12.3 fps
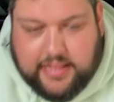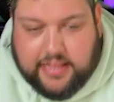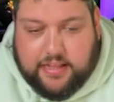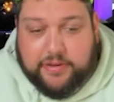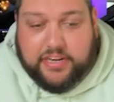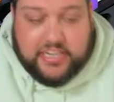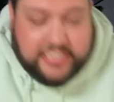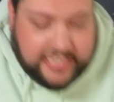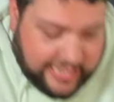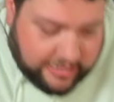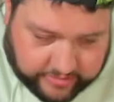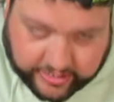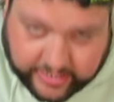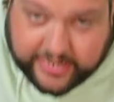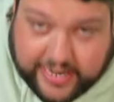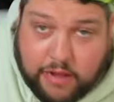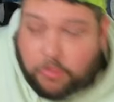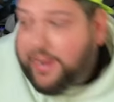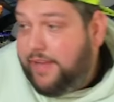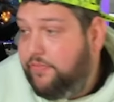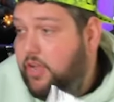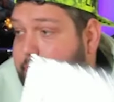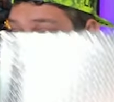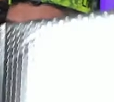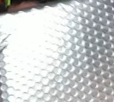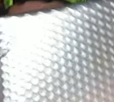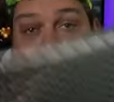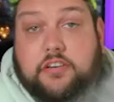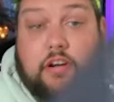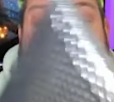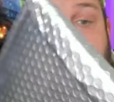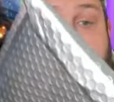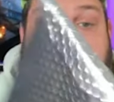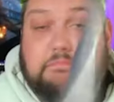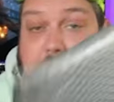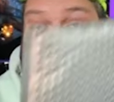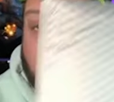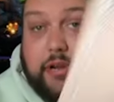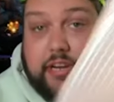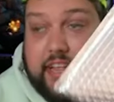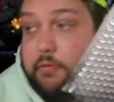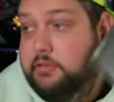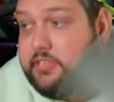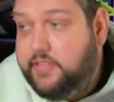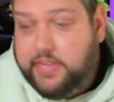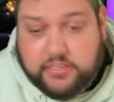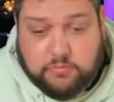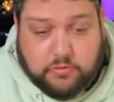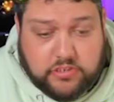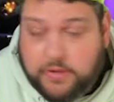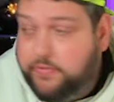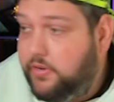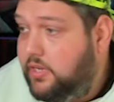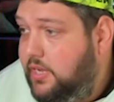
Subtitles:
Am I going to sit down? Now, what I haven't opened is this. I've got actually no idea what's in this whatsoever.